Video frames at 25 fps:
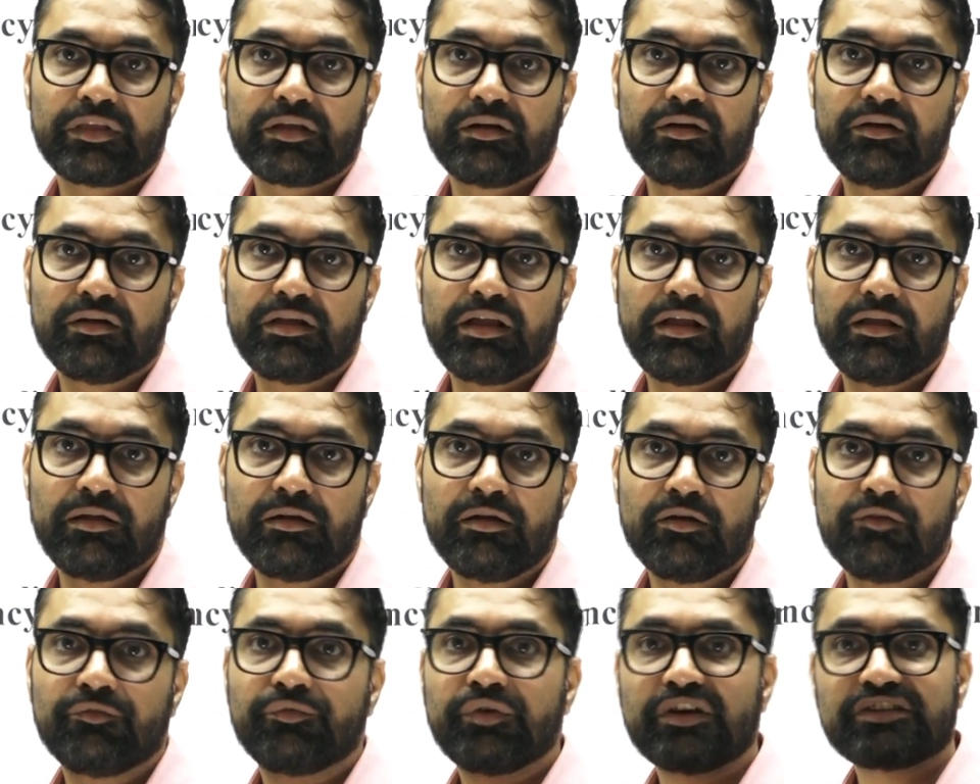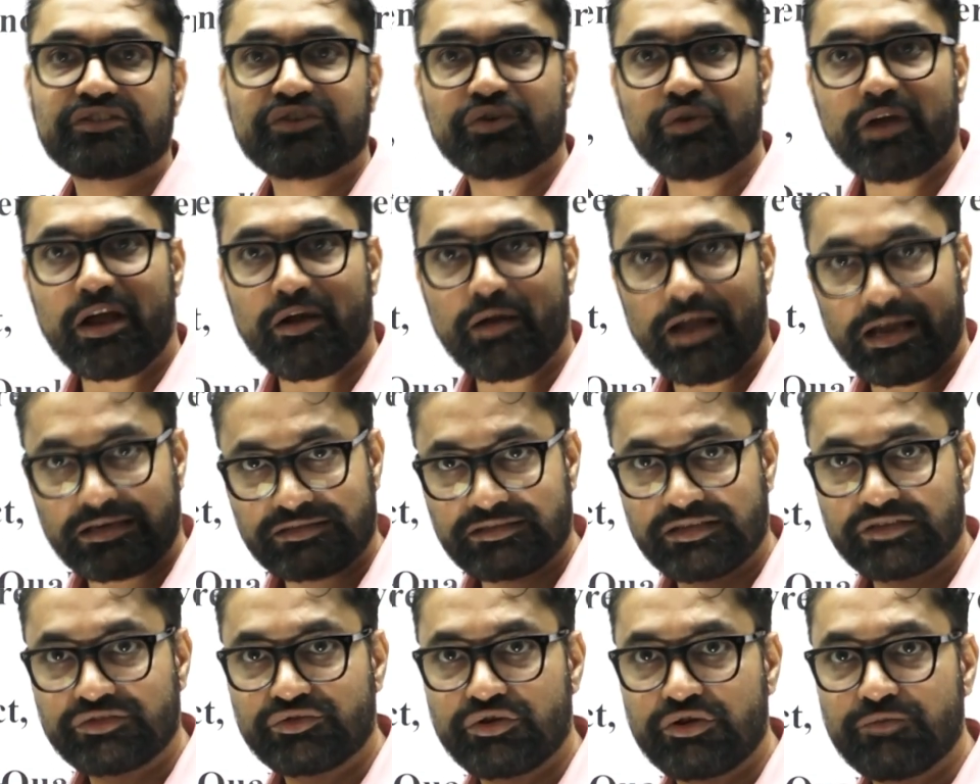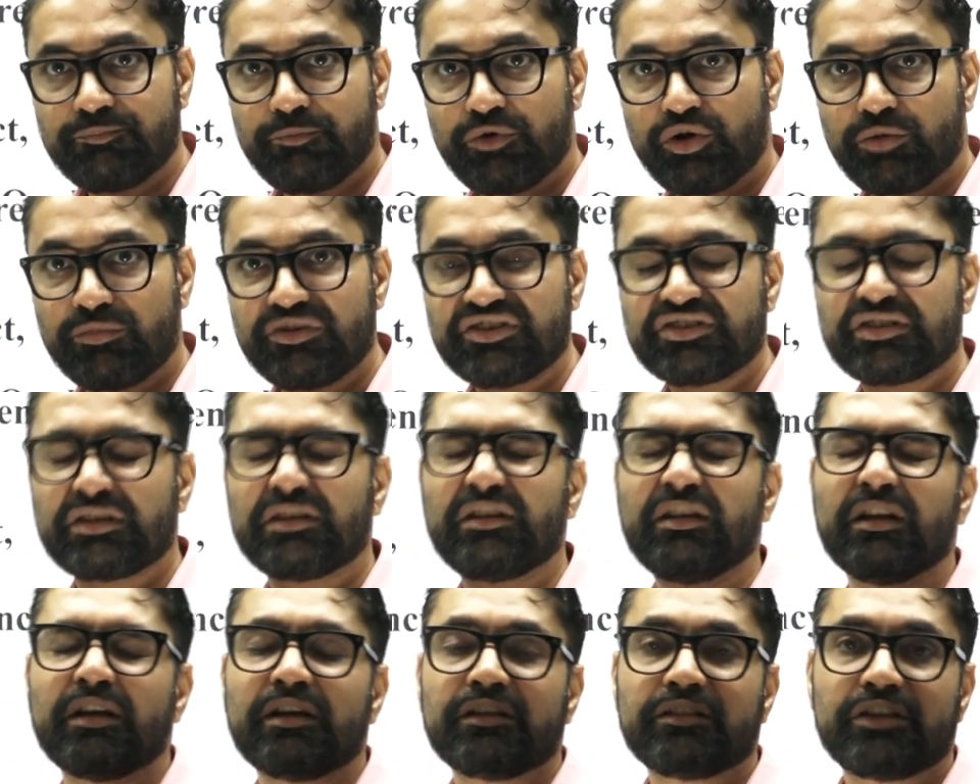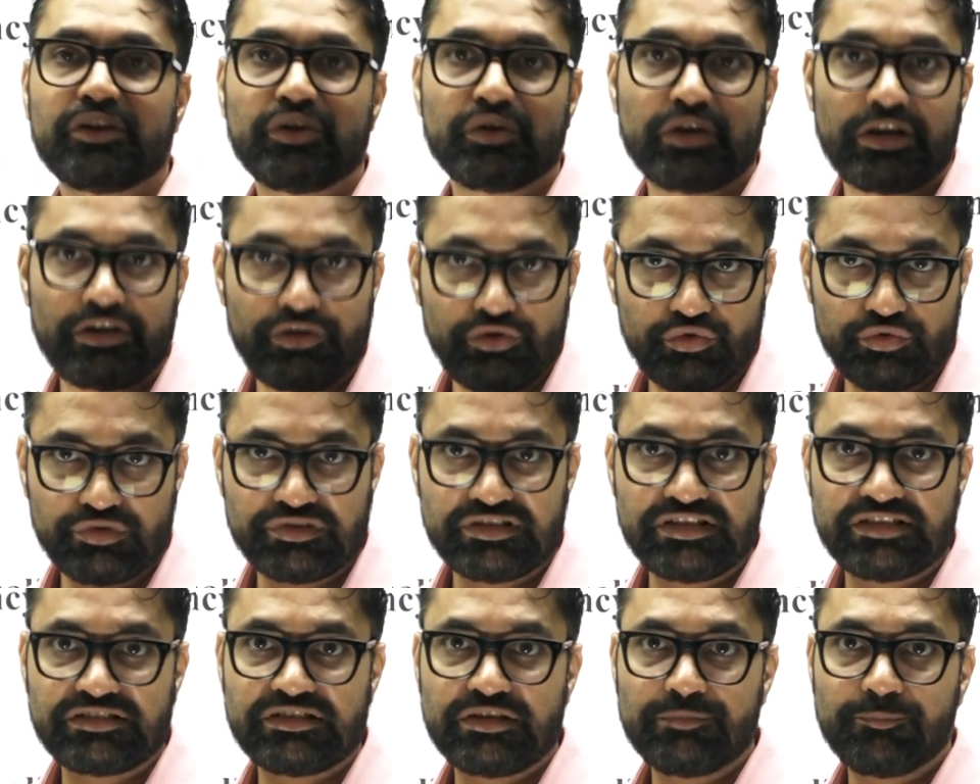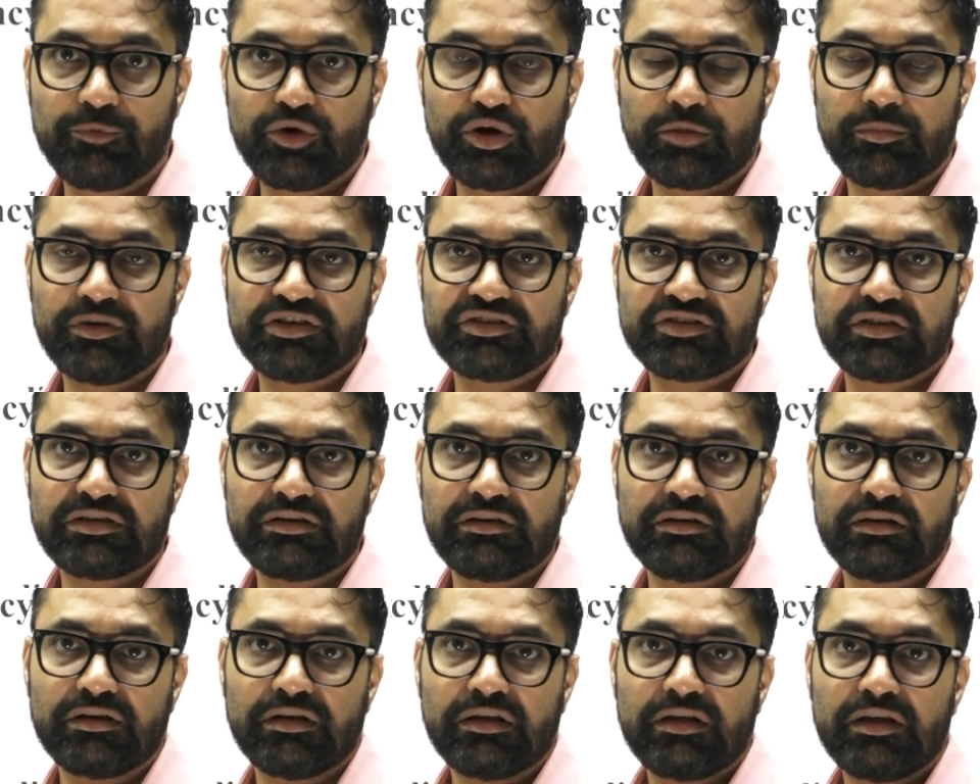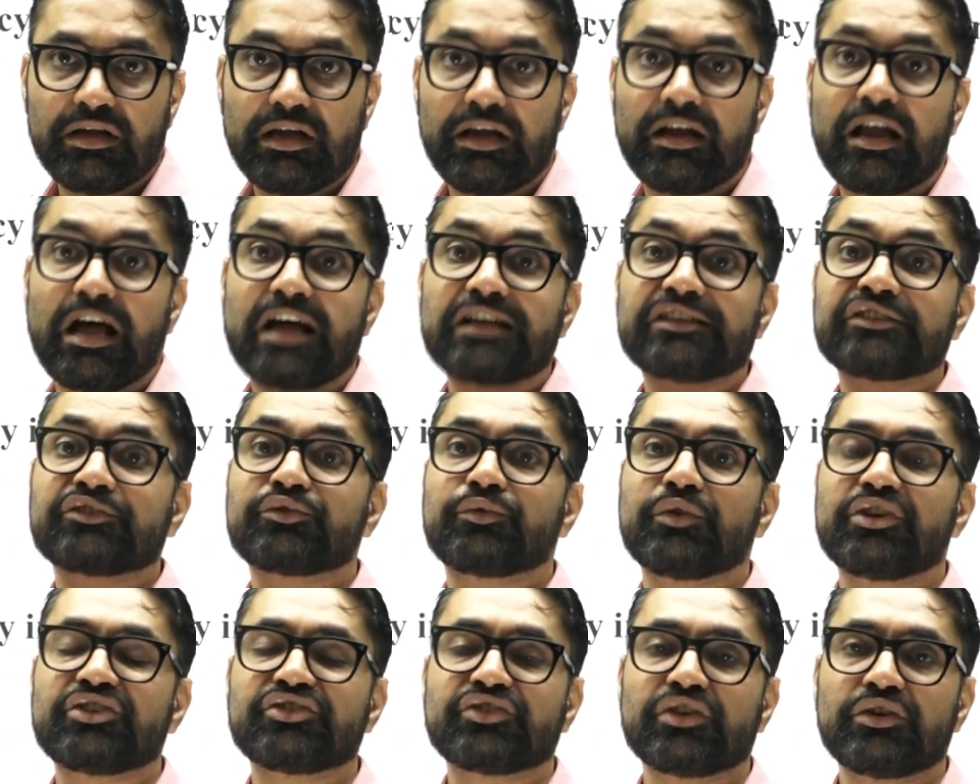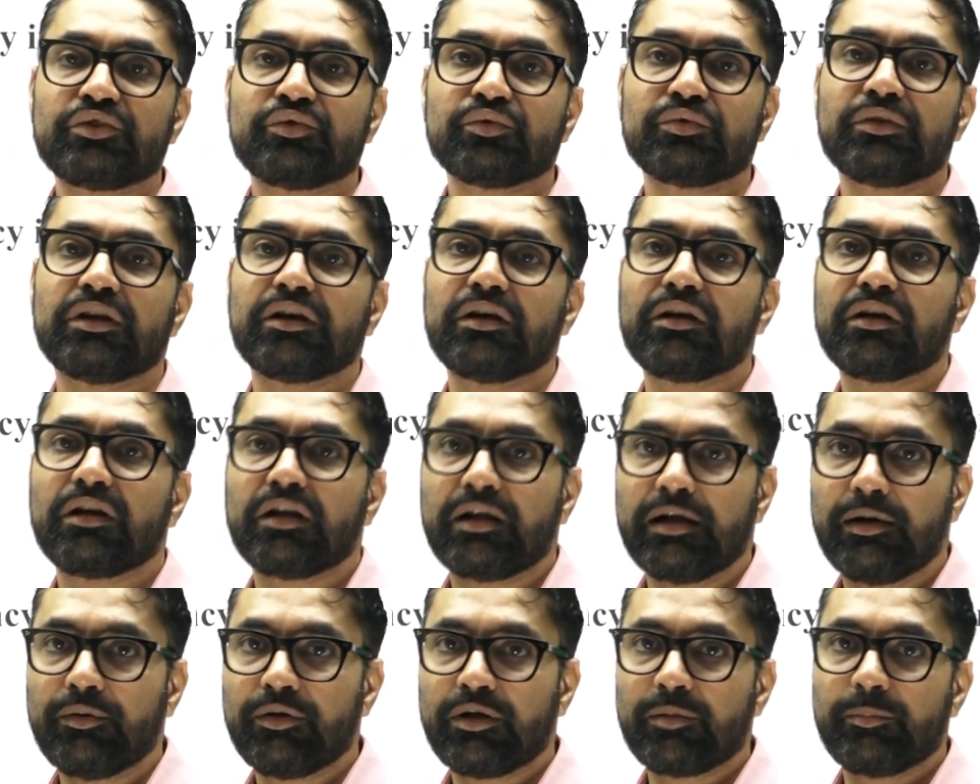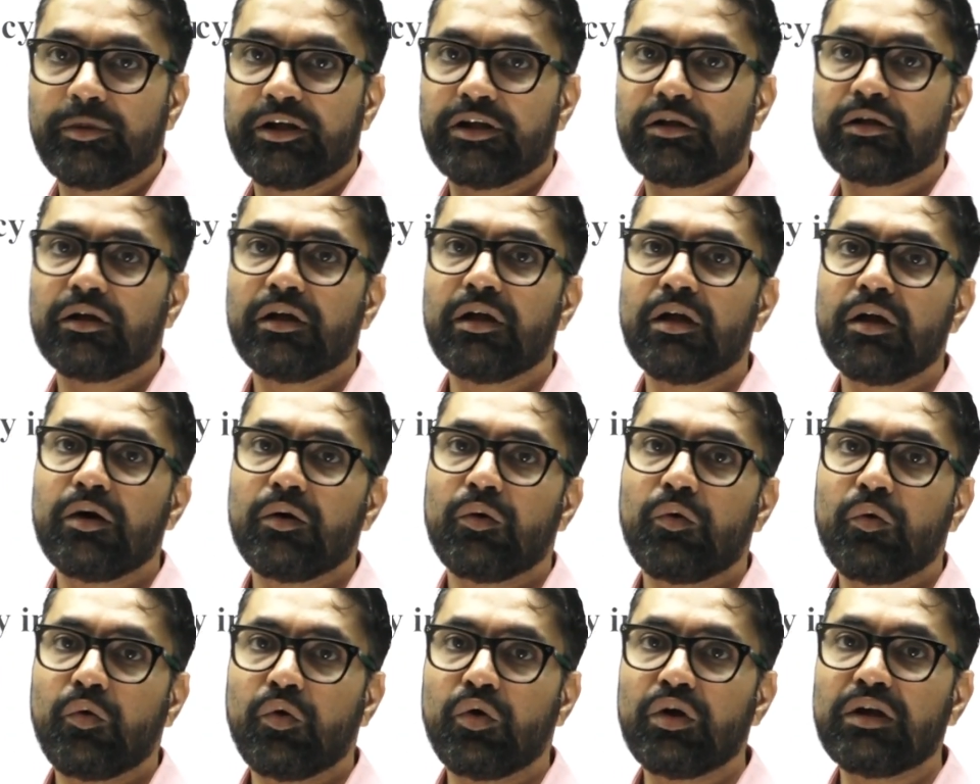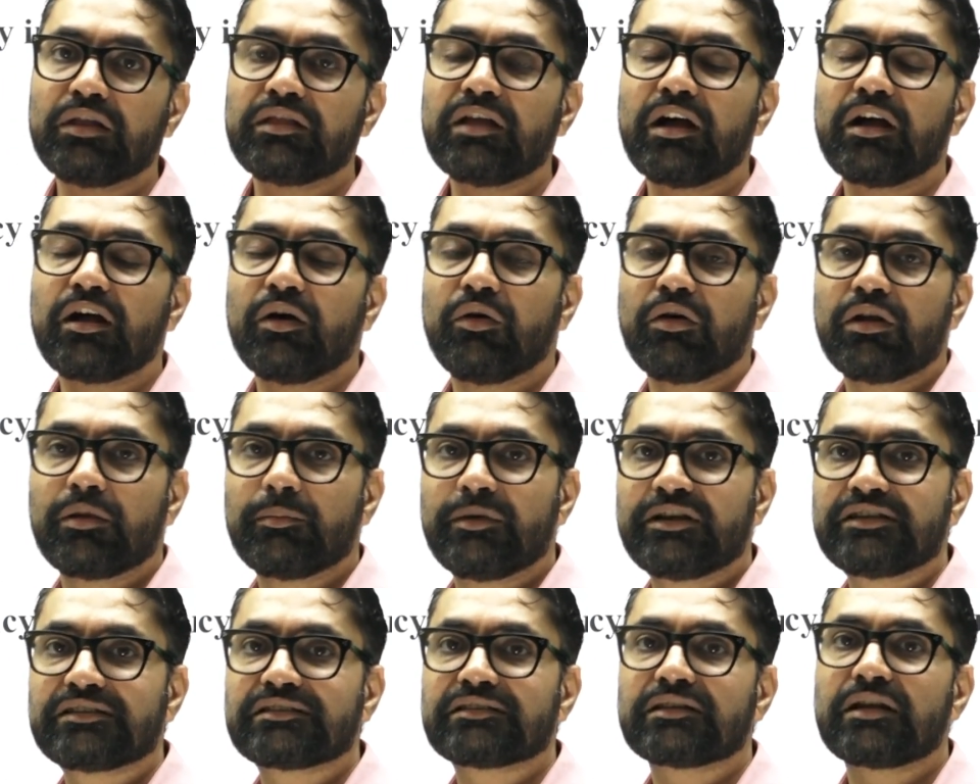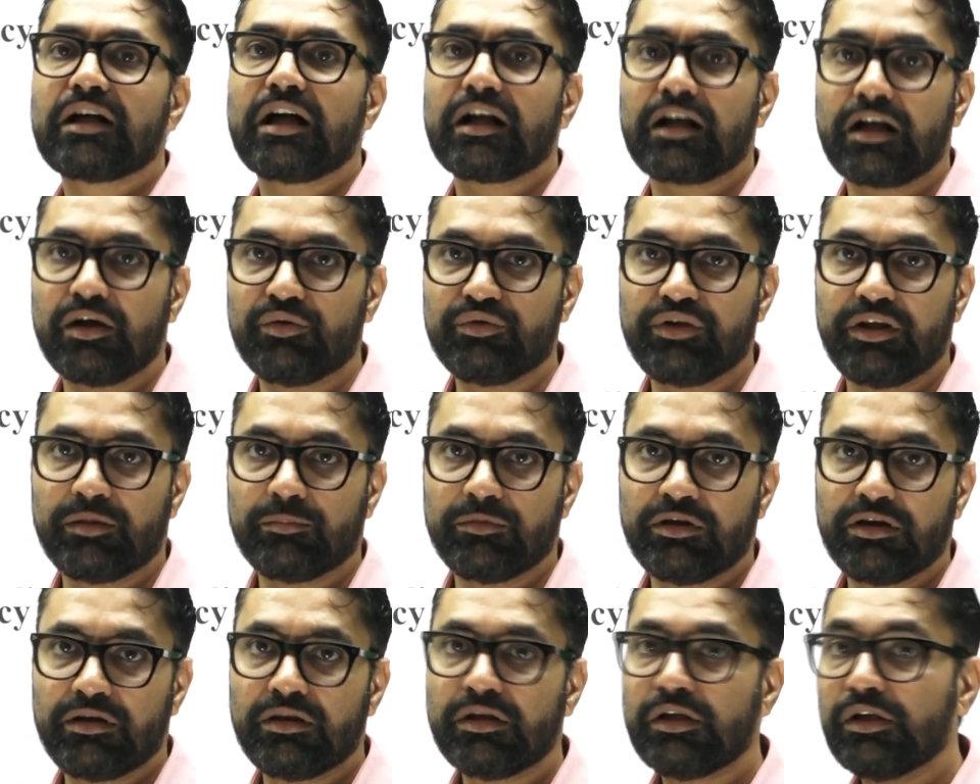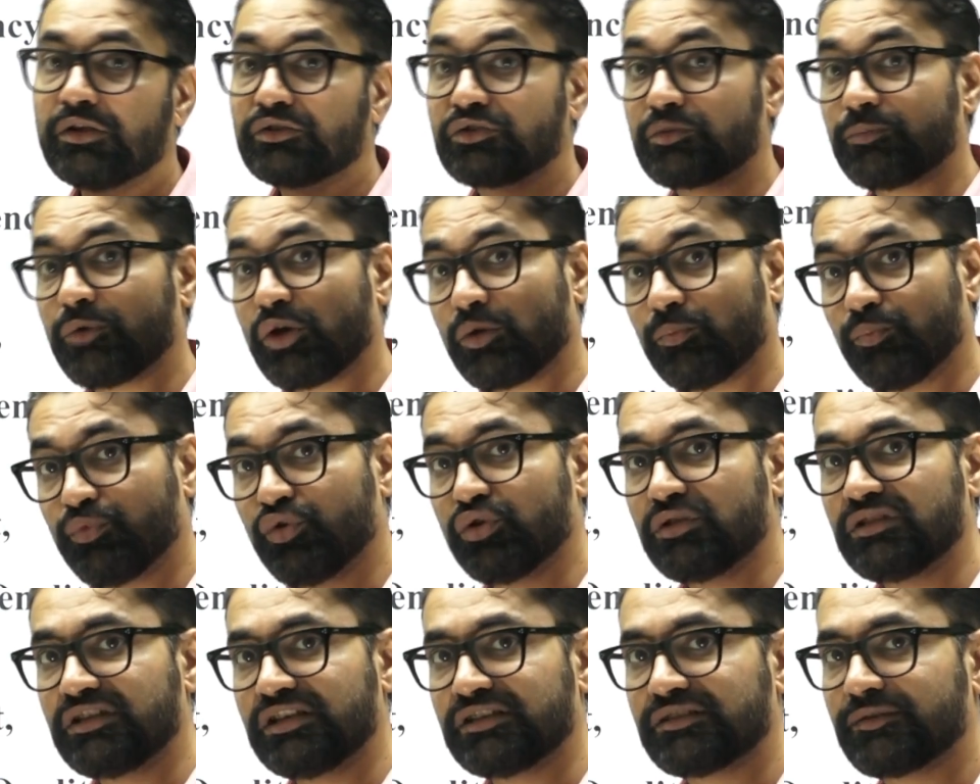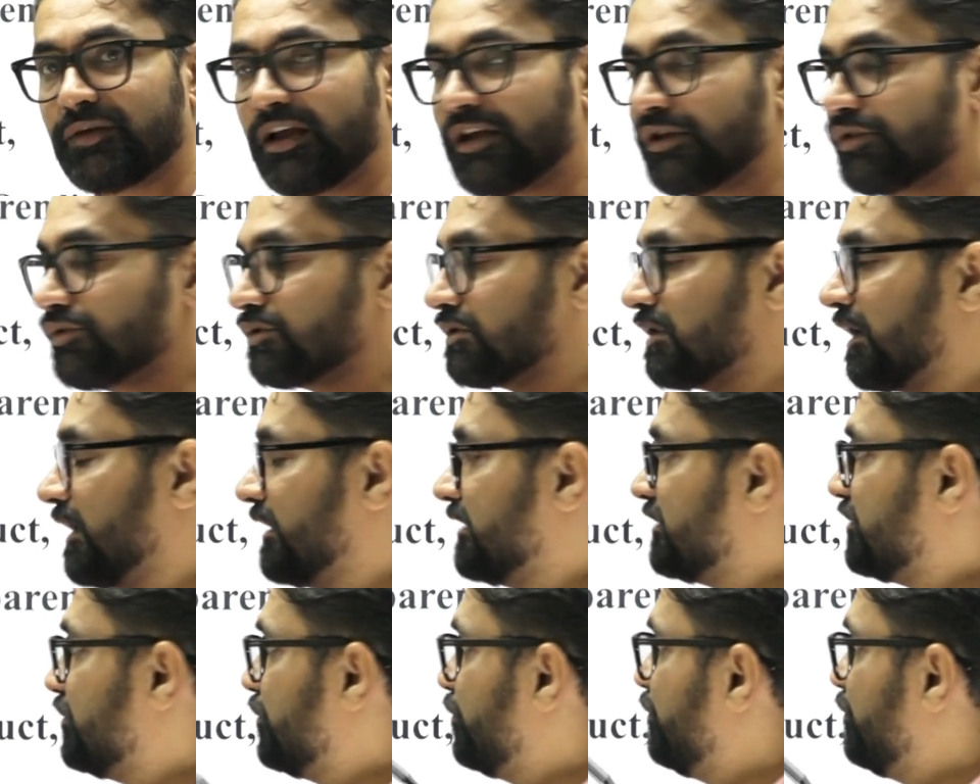Okay, first you have access to information, then you can use this information and ask question to the government, hold the governments accountable. So for both these values, guys, you